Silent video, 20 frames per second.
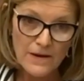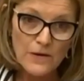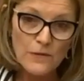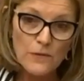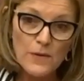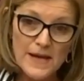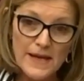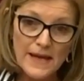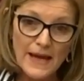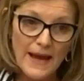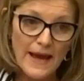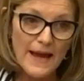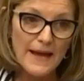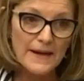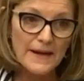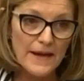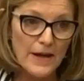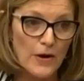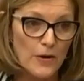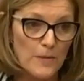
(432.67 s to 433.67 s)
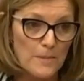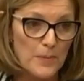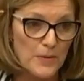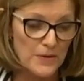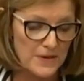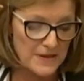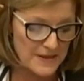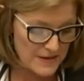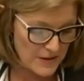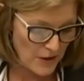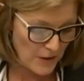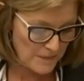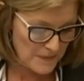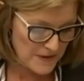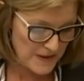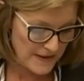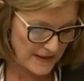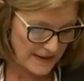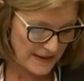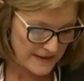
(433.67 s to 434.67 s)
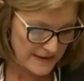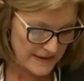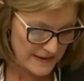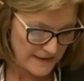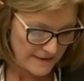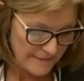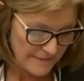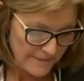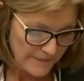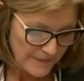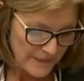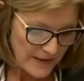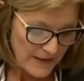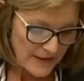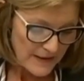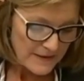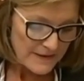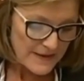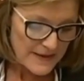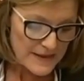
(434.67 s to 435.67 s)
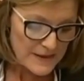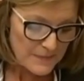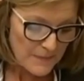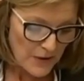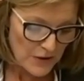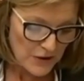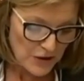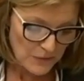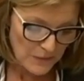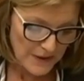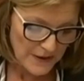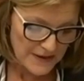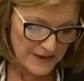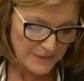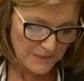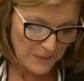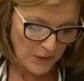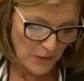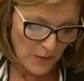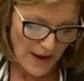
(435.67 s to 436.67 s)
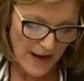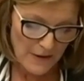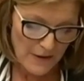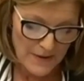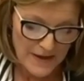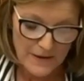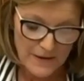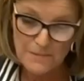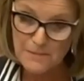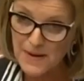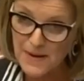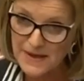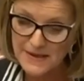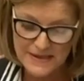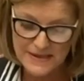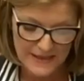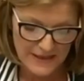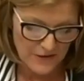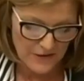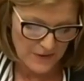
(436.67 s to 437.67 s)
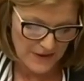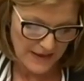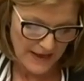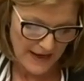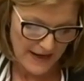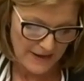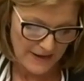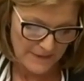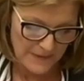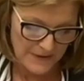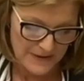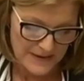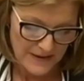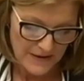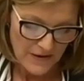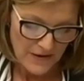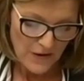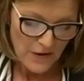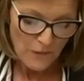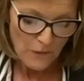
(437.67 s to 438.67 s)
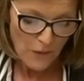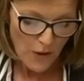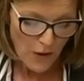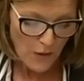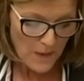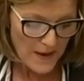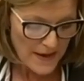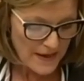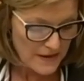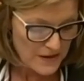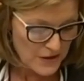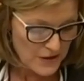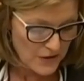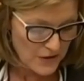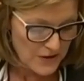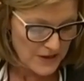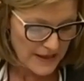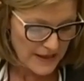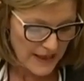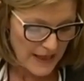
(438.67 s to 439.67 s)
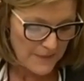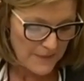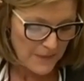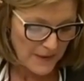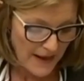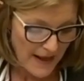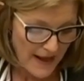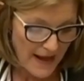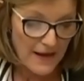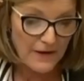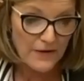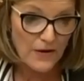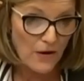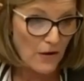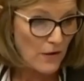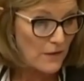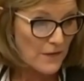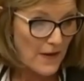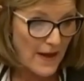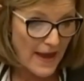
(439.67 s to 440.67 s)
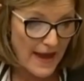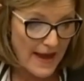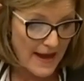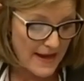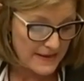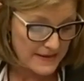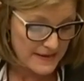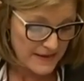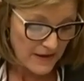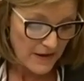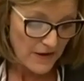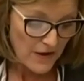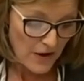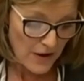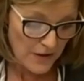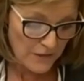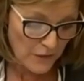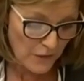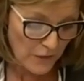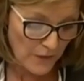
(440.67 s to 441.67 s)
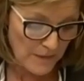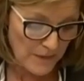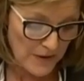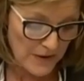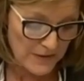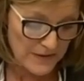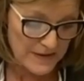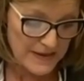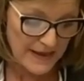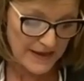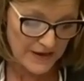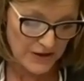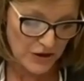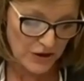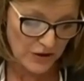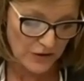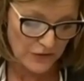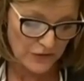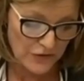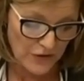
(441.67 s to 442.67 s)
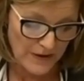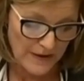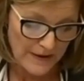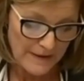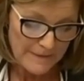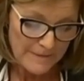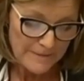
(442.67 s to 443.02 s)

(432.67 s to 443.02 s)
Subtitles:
We can help put a stop to this. This motion will explore how we can better deal with cannabis, what we can do to keep it out of the hands of criminals and children,